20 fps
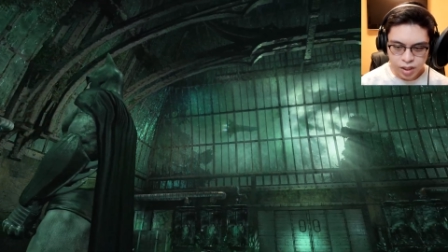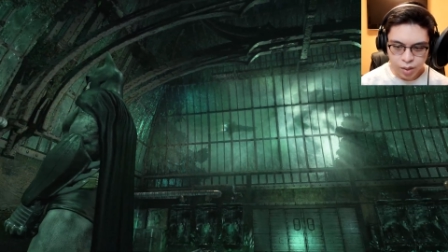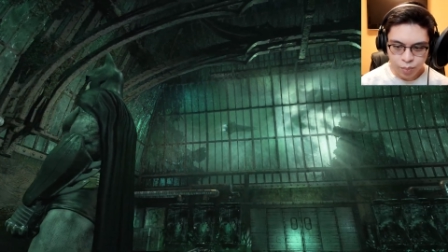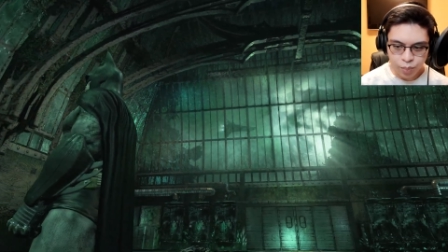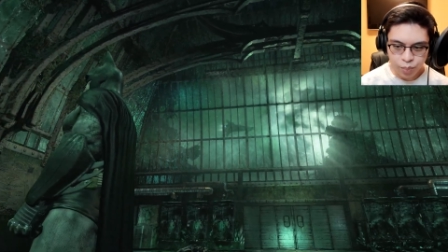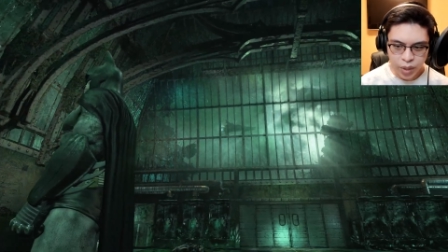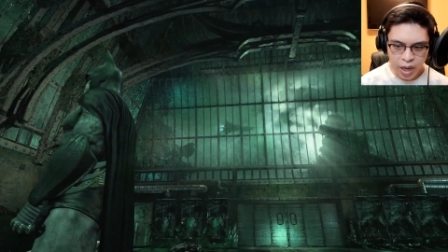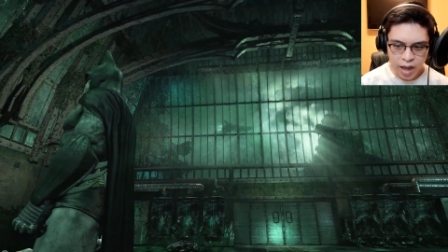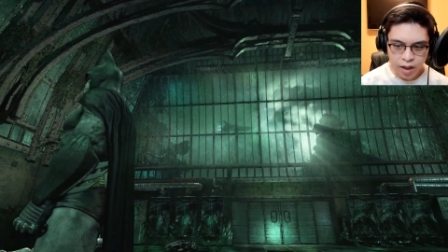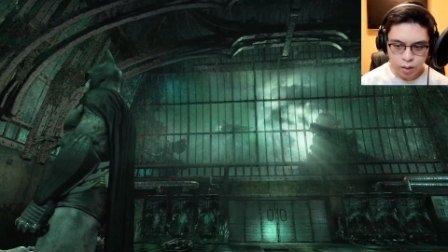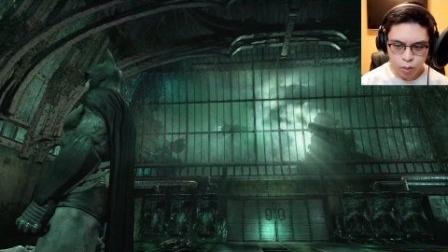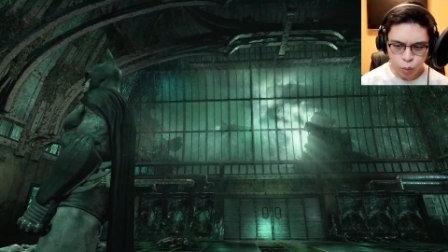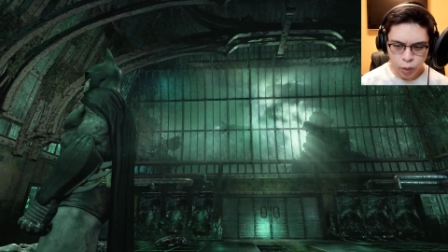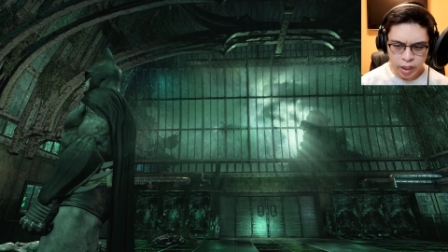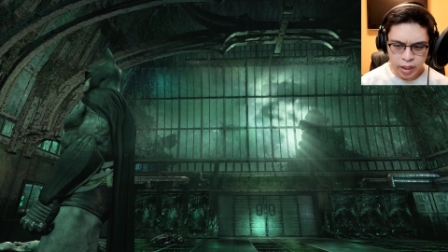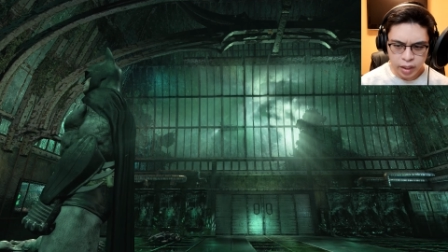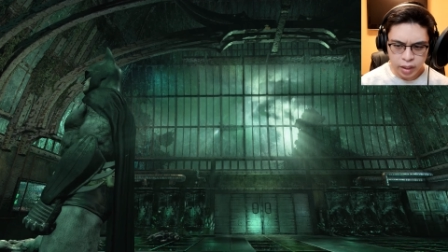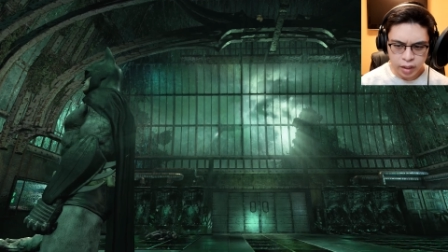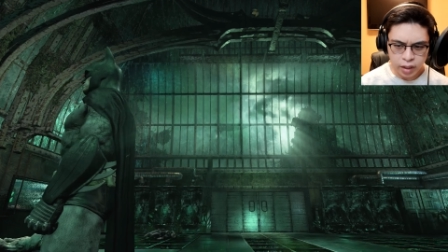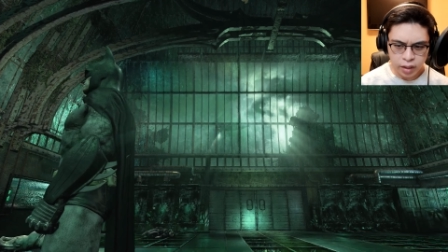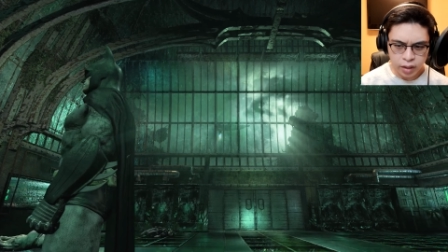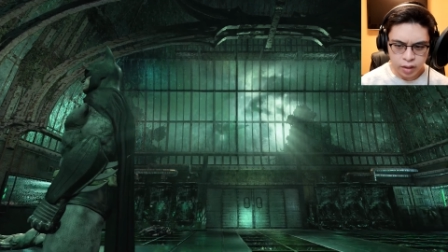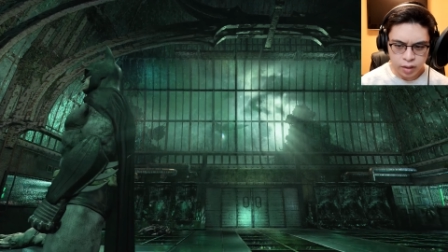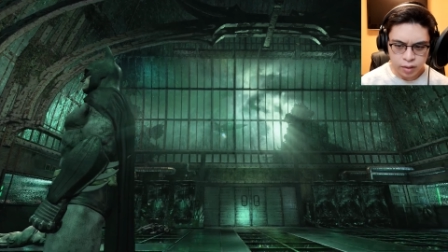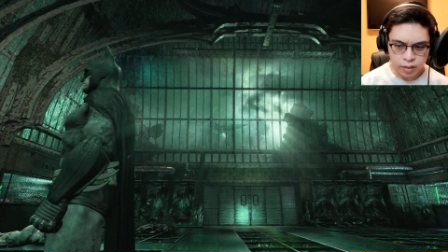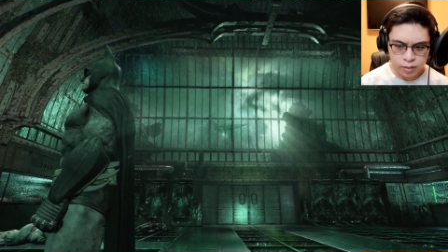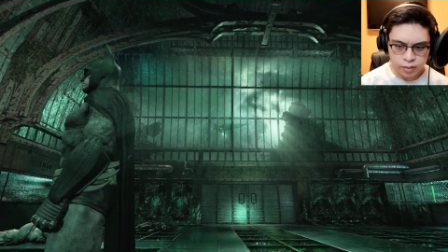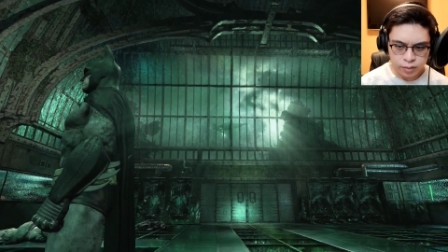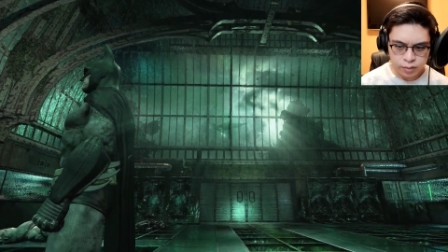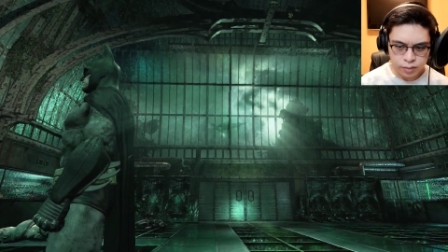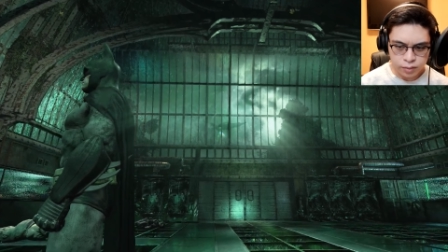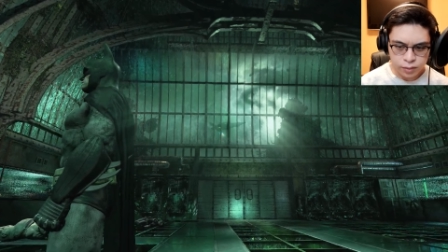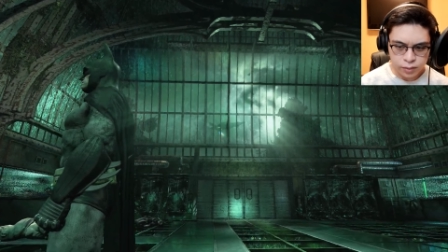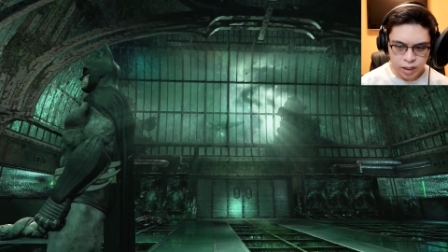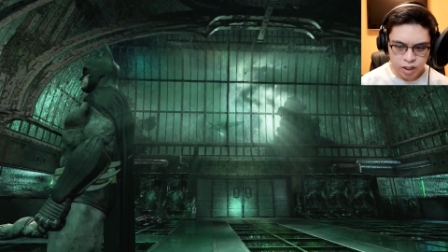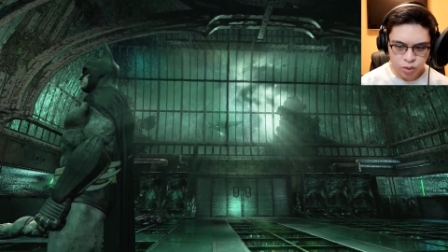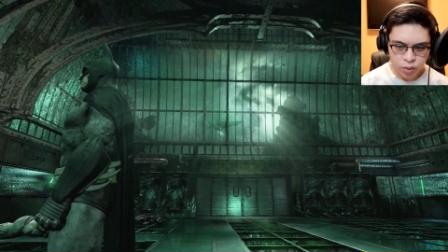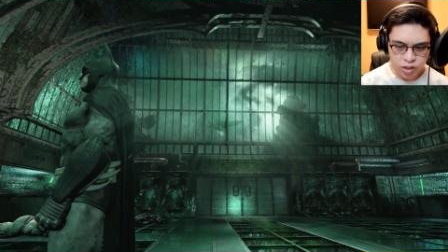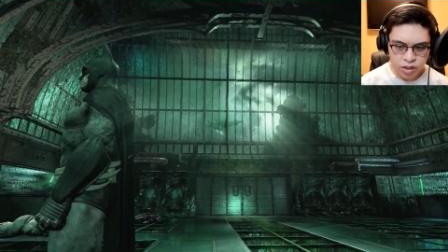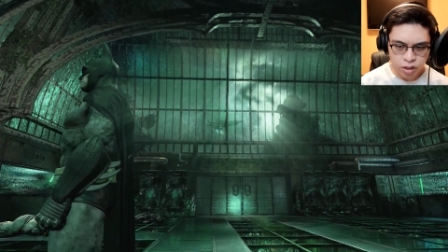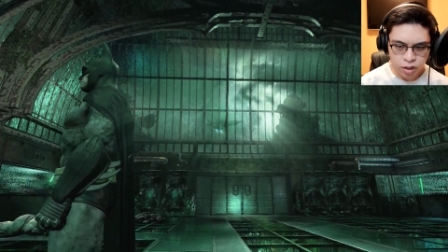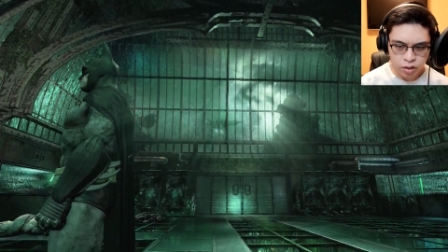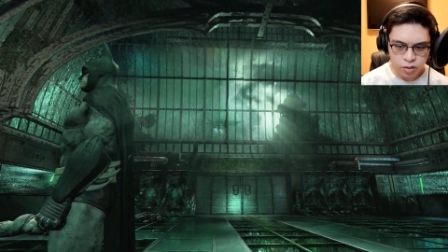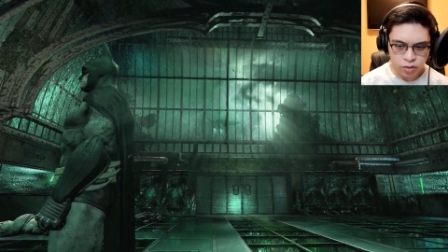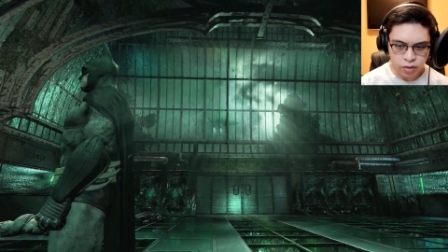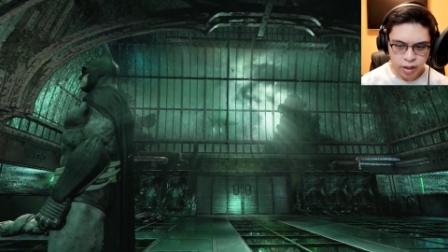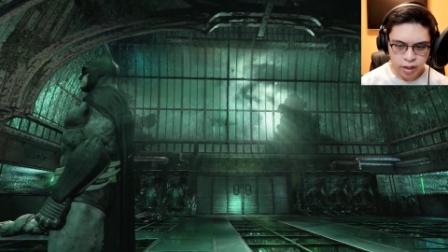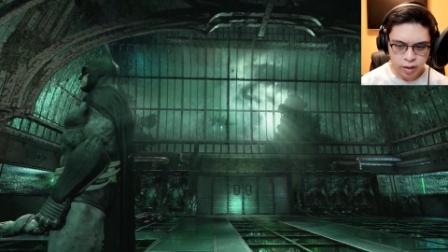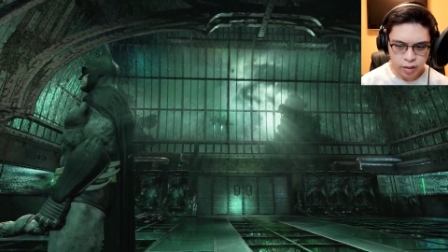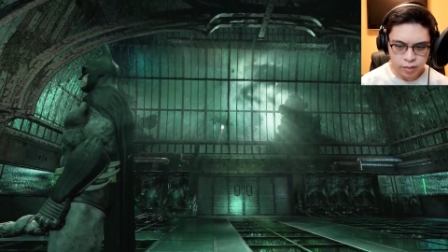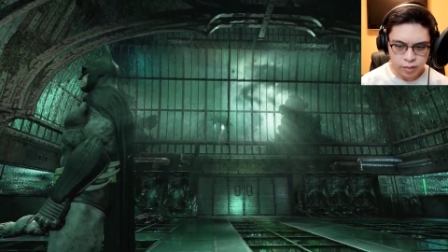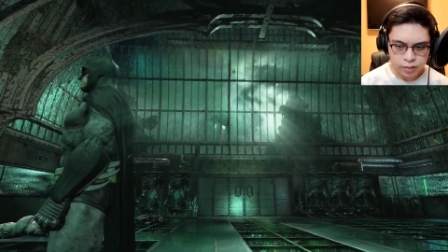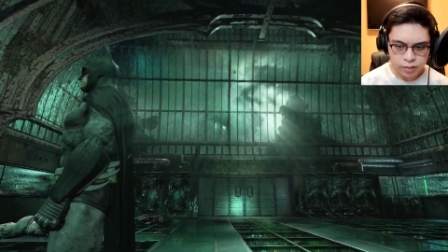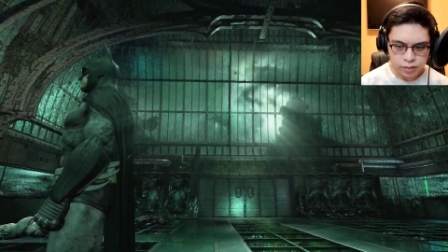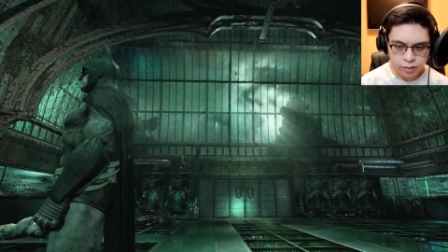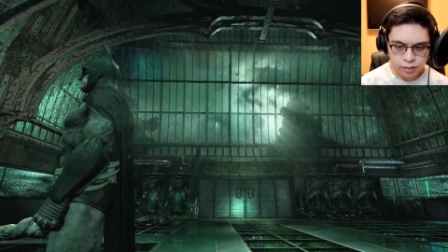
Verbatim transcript: The Batwing. That's what it's called, right?